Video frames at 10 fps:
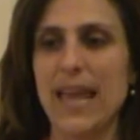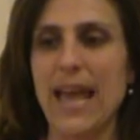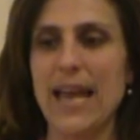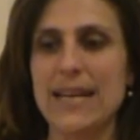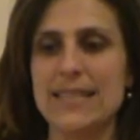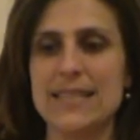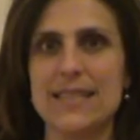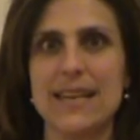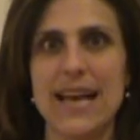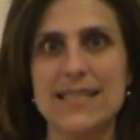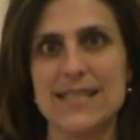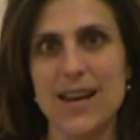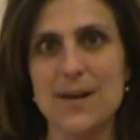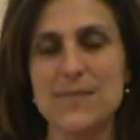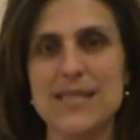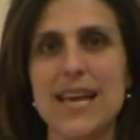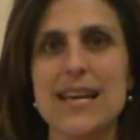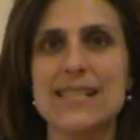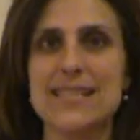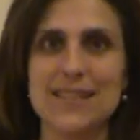And as Tom
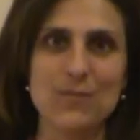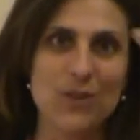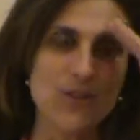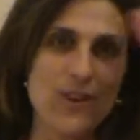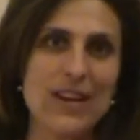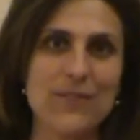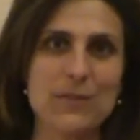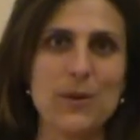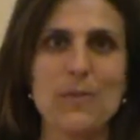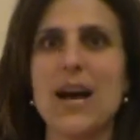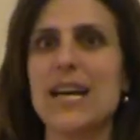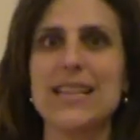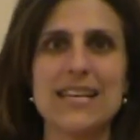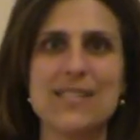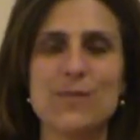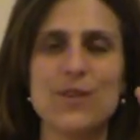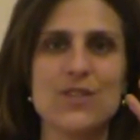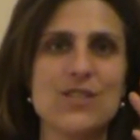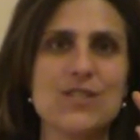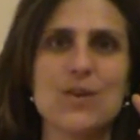says, when you're writing from your mind, that's where
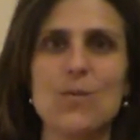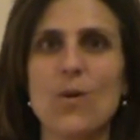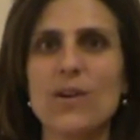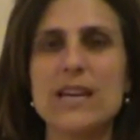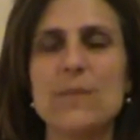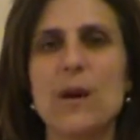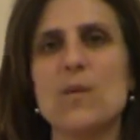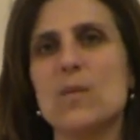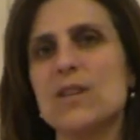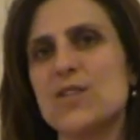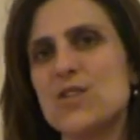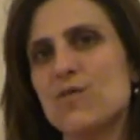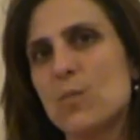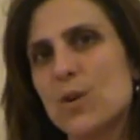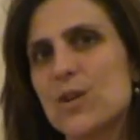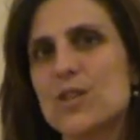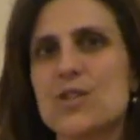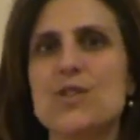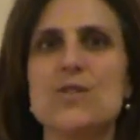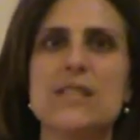you're just so worried about what word you're
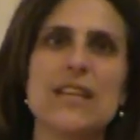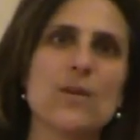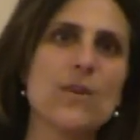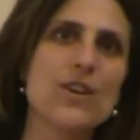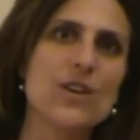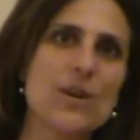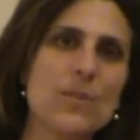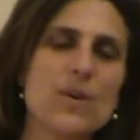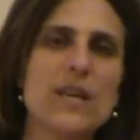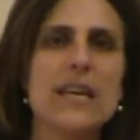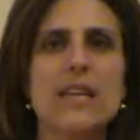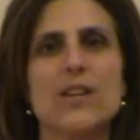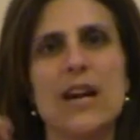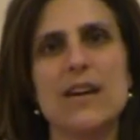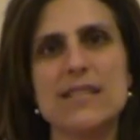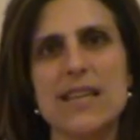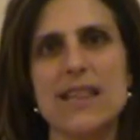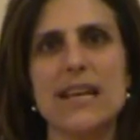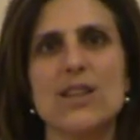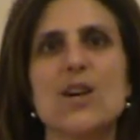choosing or what you're going to put in or how does the
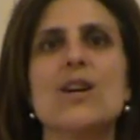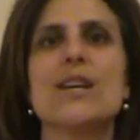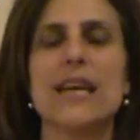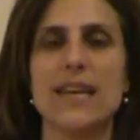thing look.